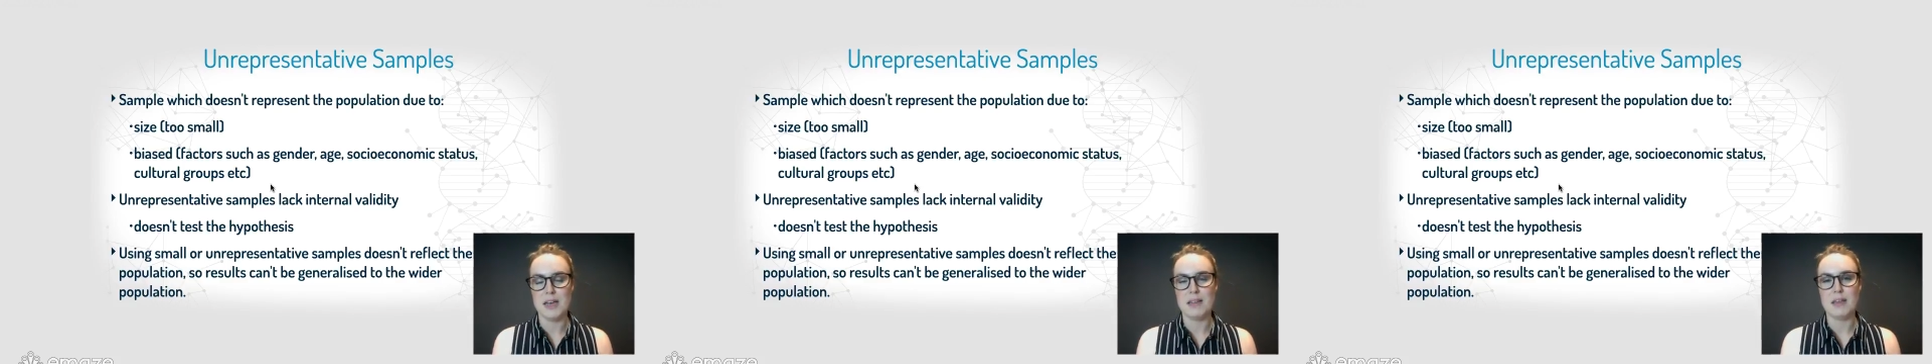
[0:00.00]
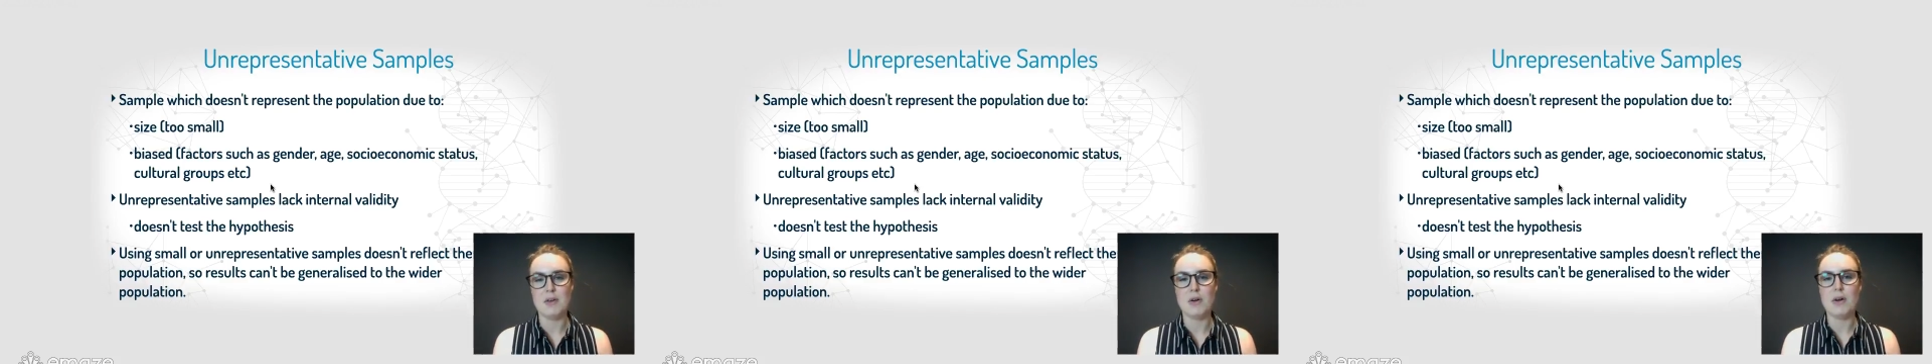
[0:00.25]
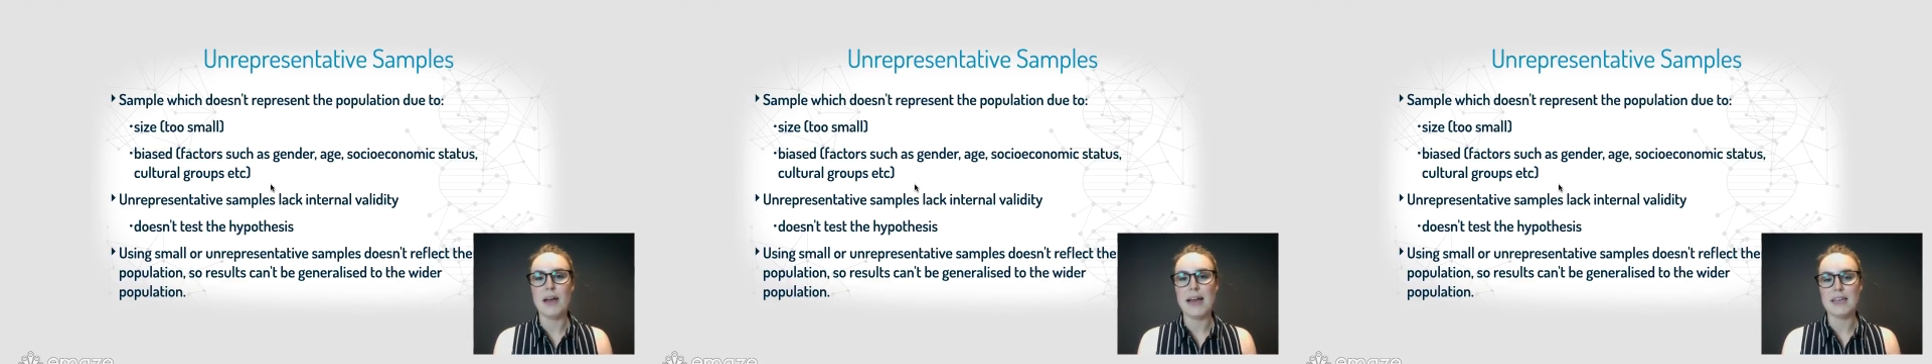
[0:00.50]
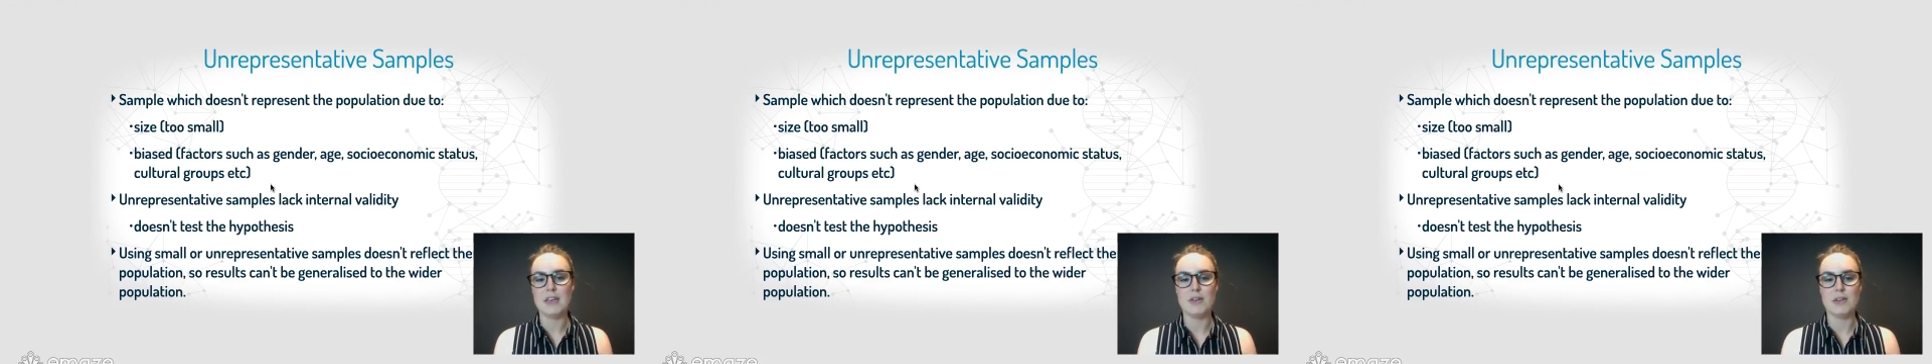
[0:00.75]
They're not
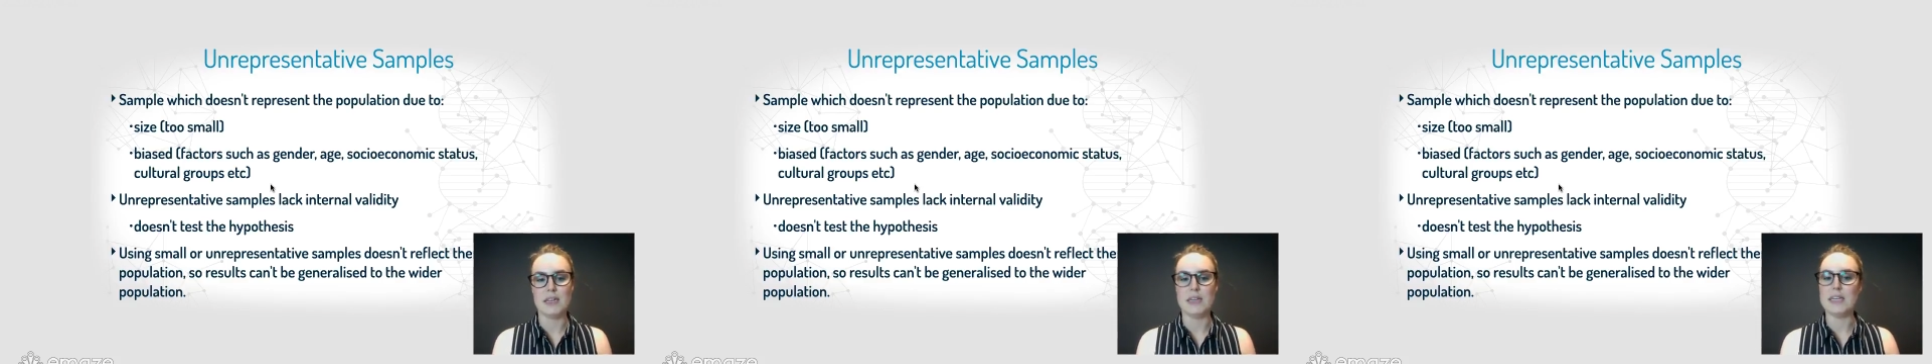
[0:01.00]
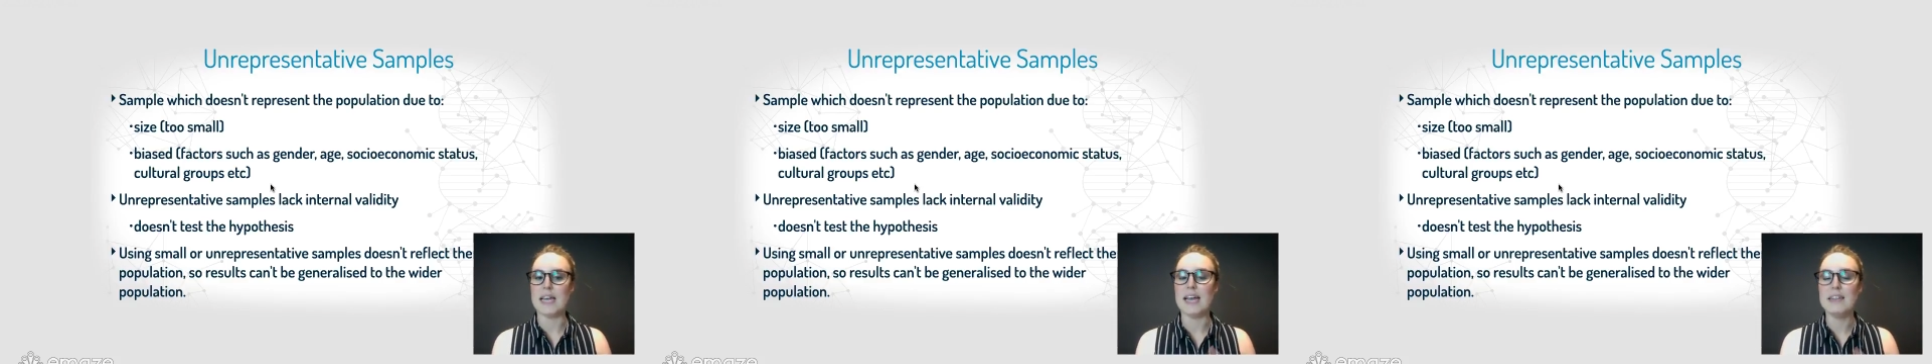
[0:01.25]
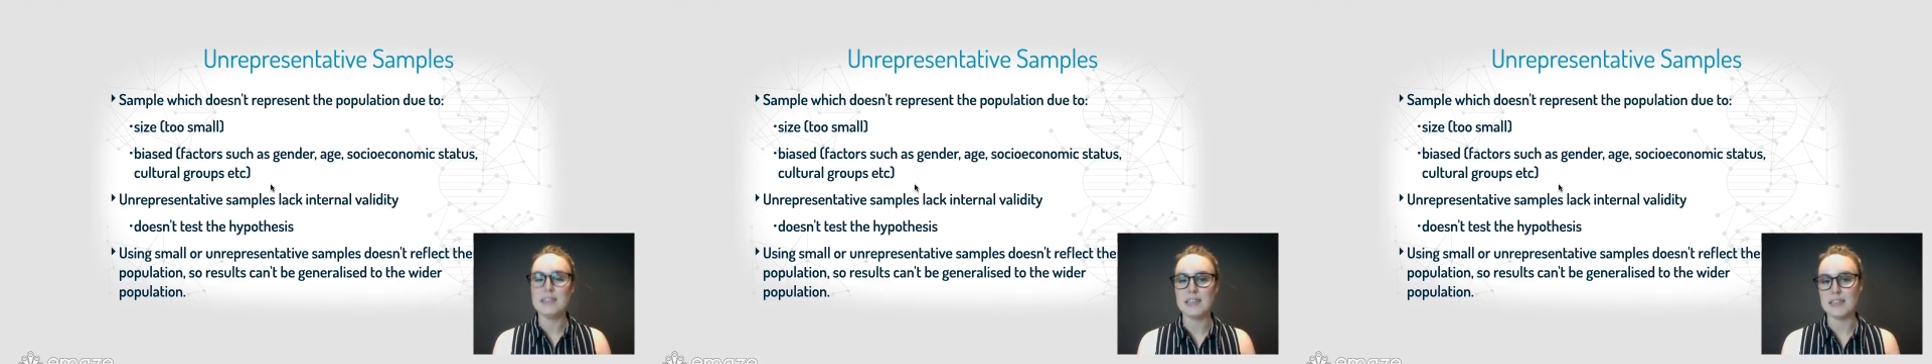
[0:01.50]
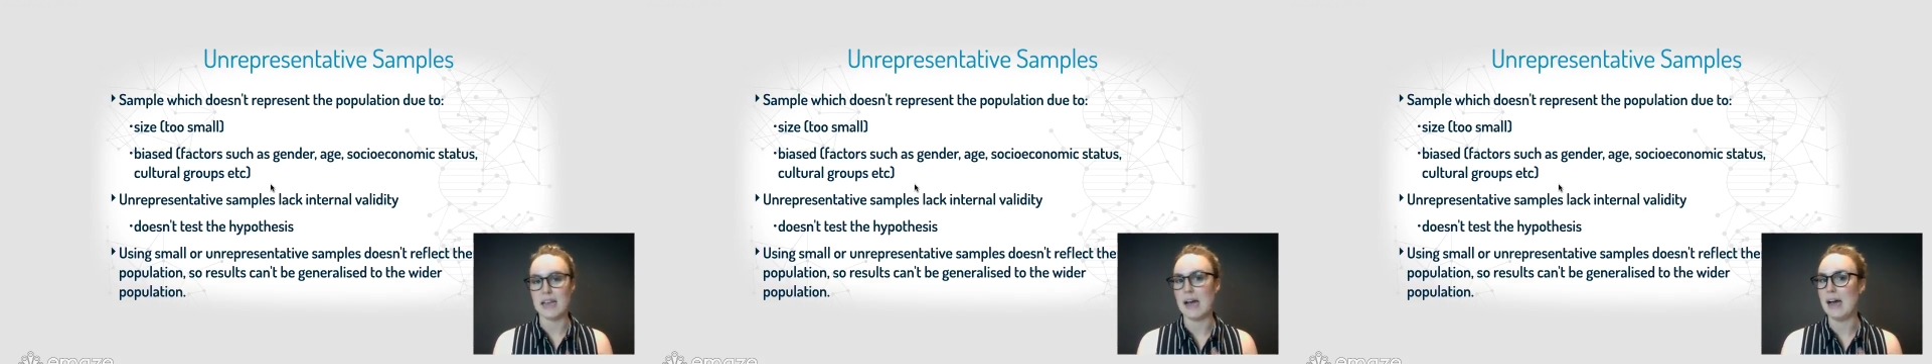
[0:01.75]
accurately testing that